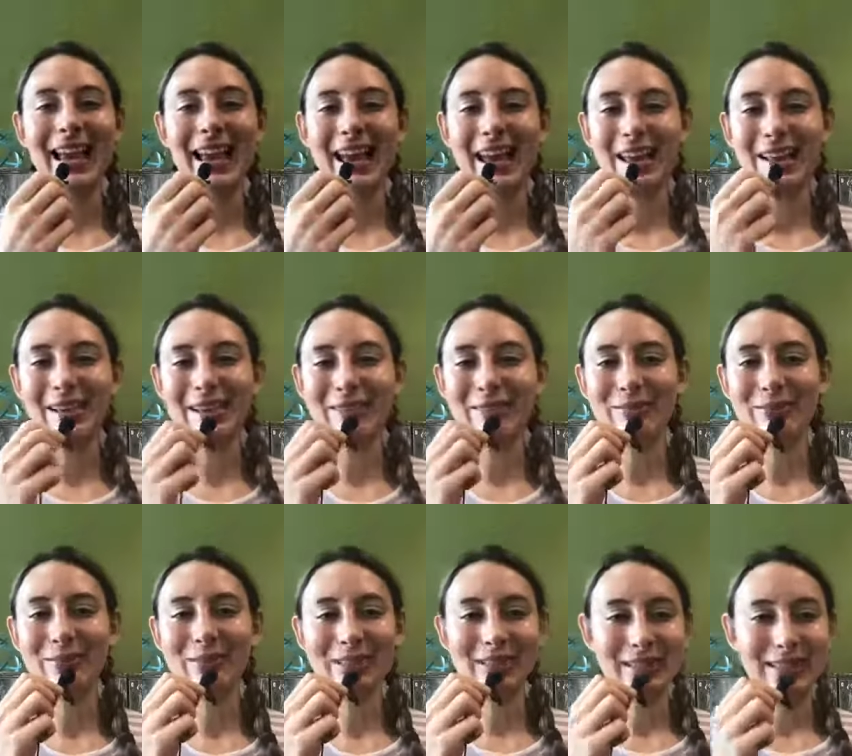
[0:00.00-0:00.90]
and
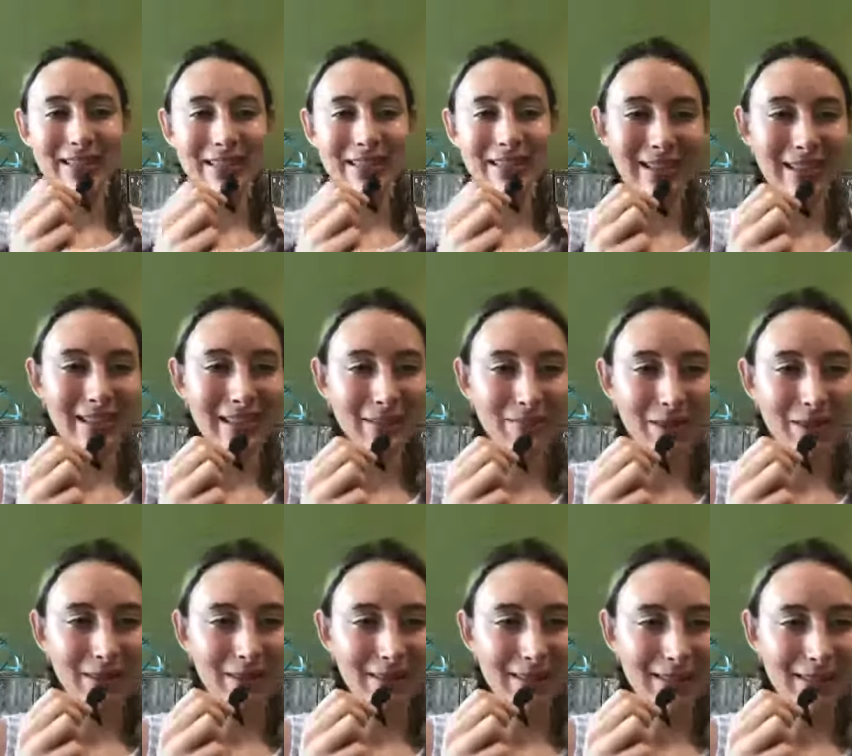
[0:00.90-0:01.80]
we'll see um,
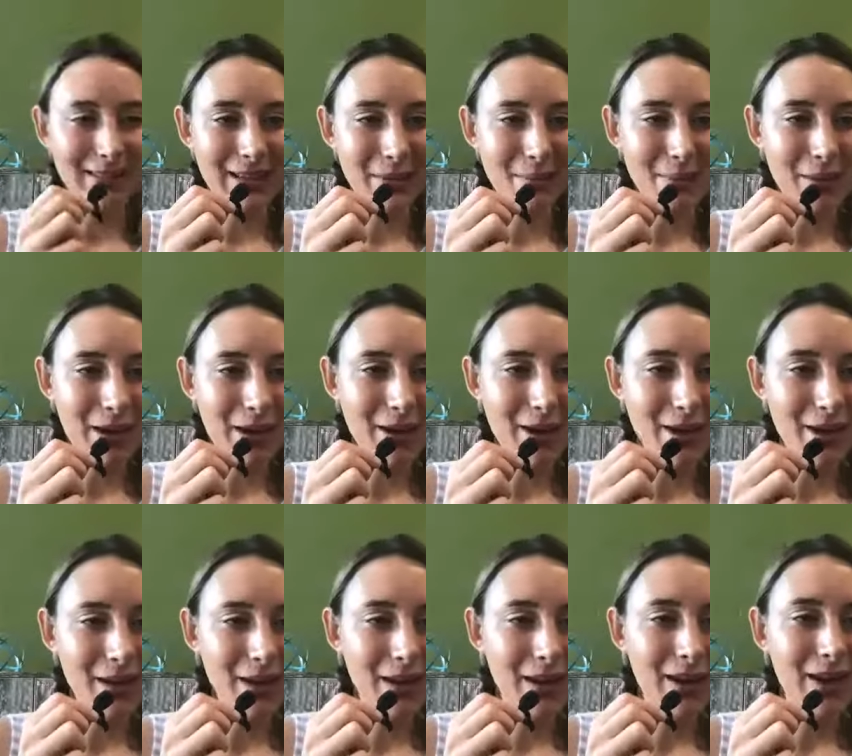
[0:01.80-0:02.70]
how things get
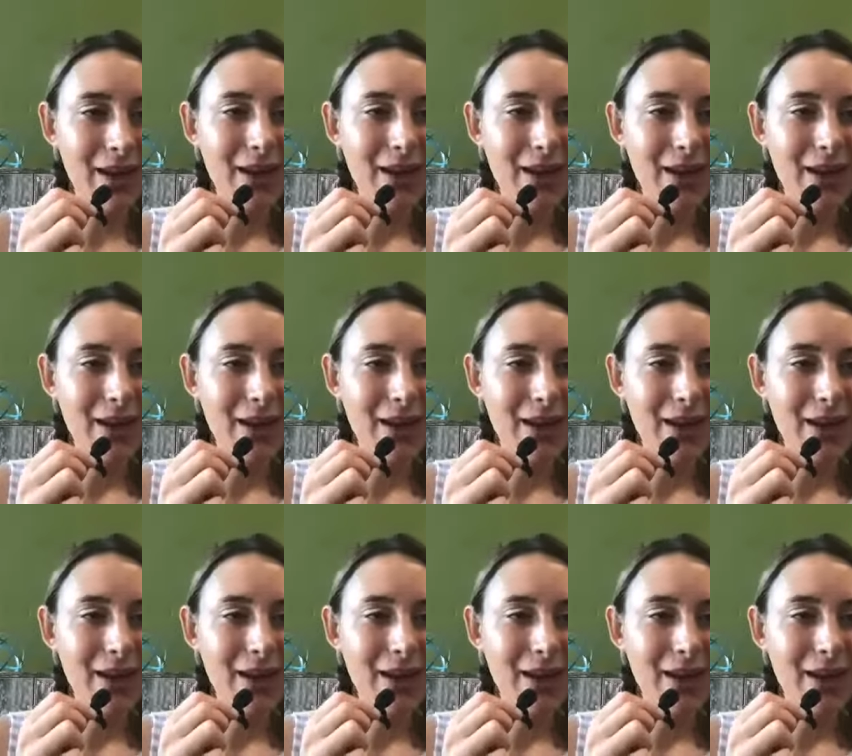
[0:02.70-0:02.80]
better.